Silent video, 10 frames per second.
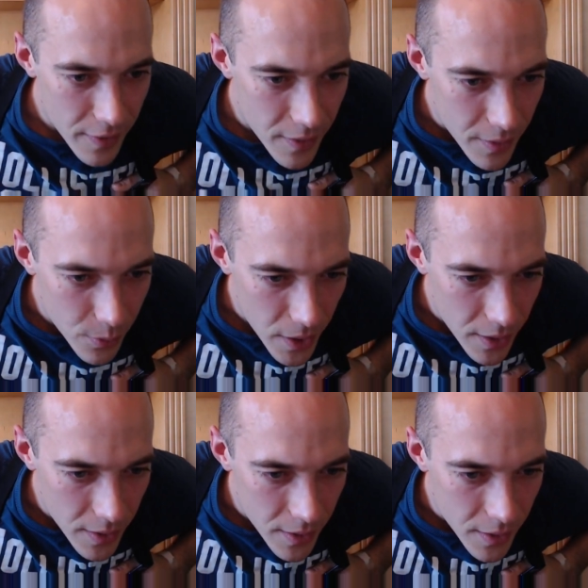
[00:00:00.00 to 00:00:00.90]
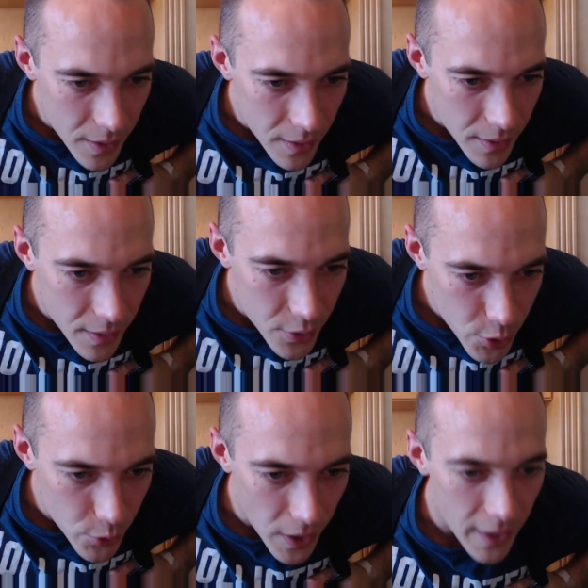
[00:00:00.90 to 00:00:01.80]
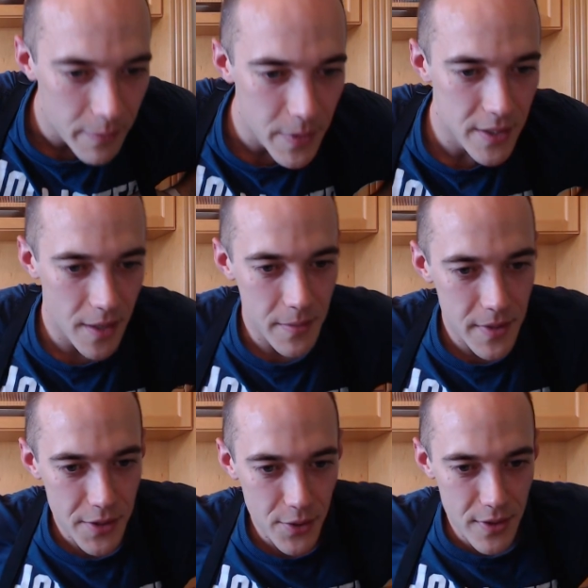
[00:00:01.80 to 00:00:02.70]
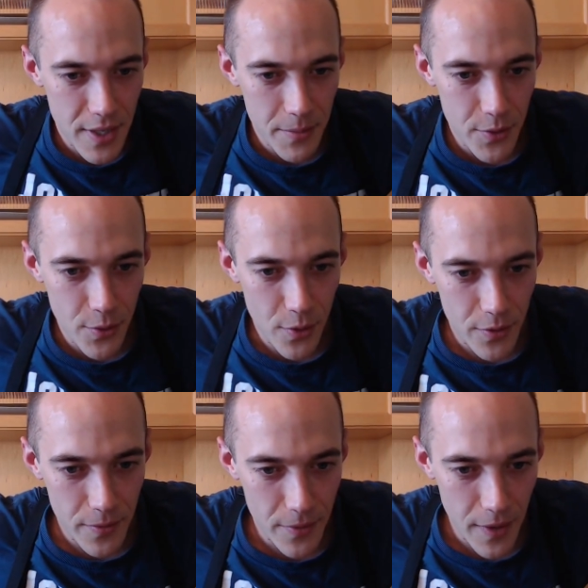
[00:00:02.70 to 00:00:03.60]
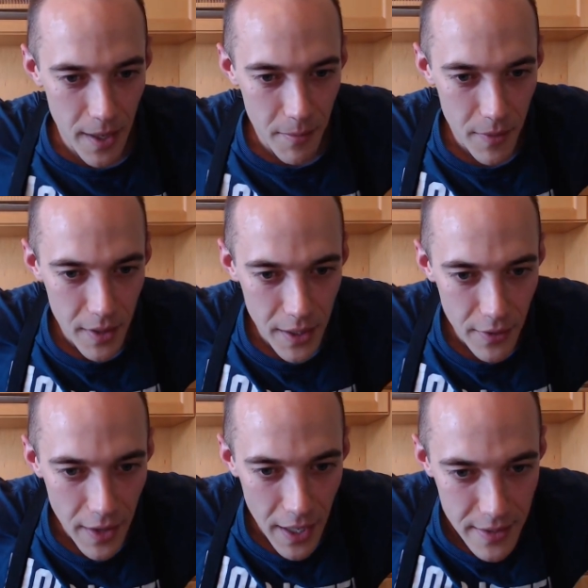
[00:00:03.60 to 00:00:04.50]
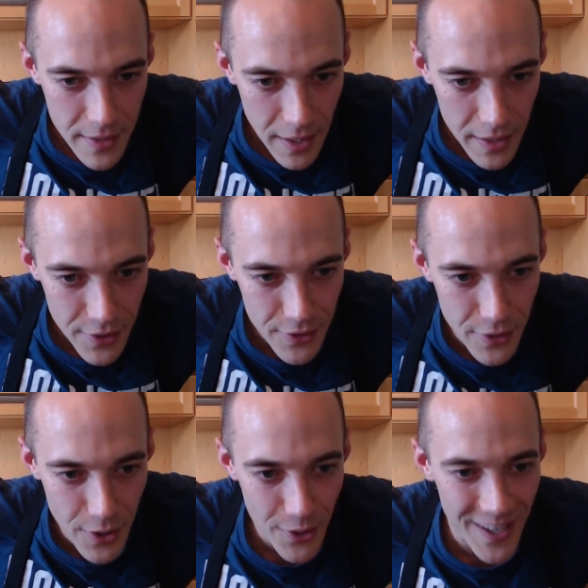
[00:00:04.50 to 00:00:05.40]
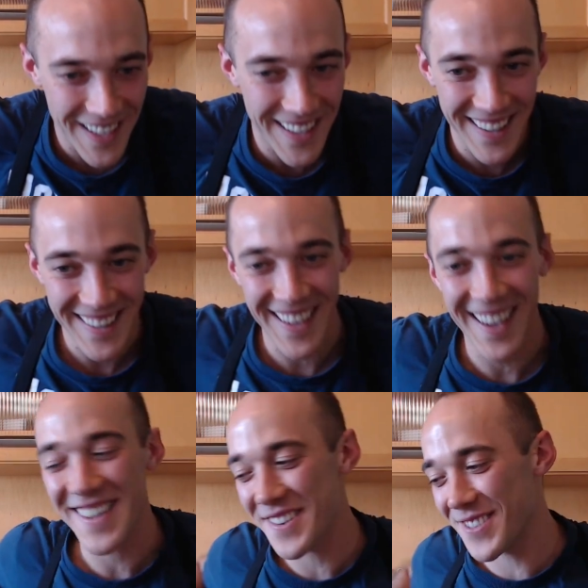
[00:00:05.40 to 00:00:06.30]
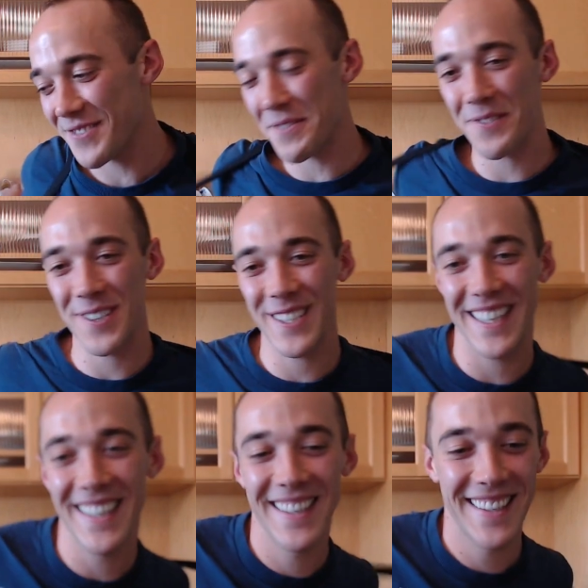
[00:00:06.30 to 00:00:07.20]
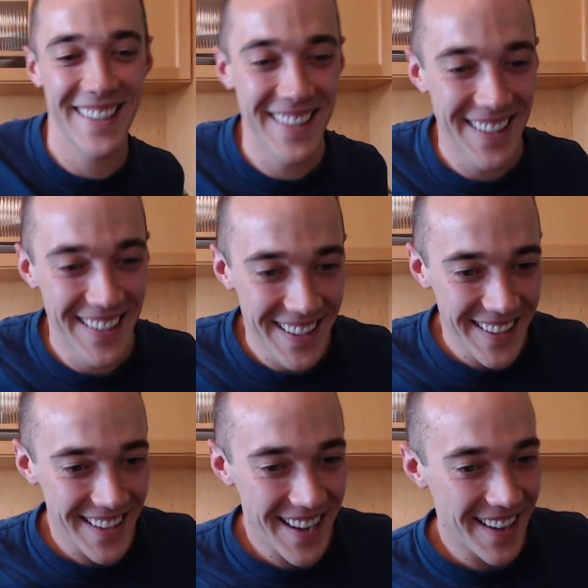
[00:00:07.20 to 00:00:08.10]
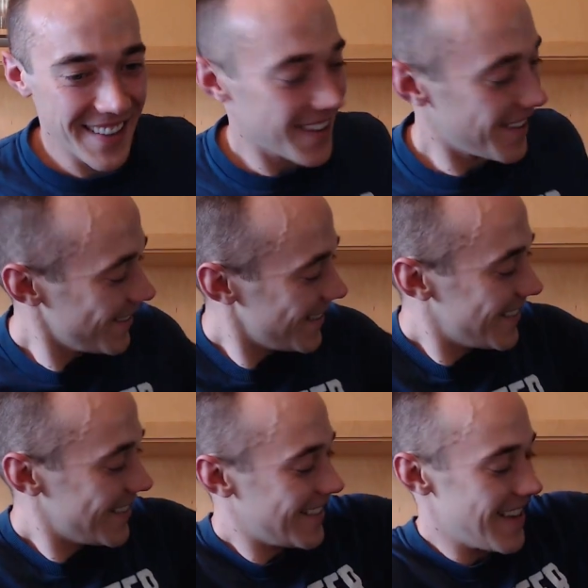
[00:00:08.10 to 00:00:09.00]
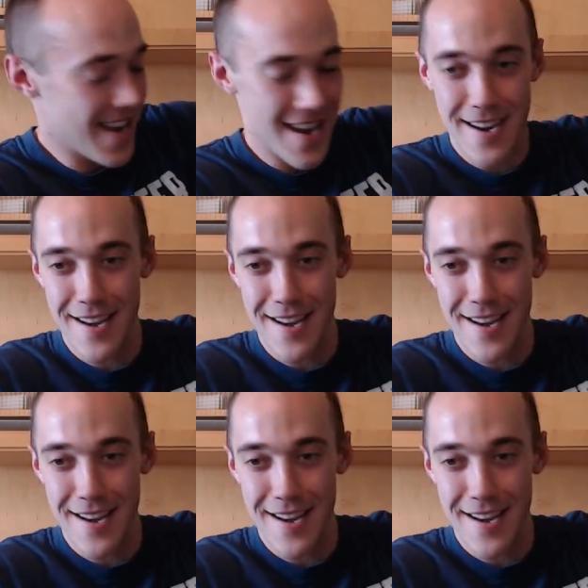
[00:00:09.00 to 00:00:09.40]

what? Shoot, I've been subbed since you snapped your Norco frame near the headset years ago. Yeah, that's 2014. Yeah, I know. And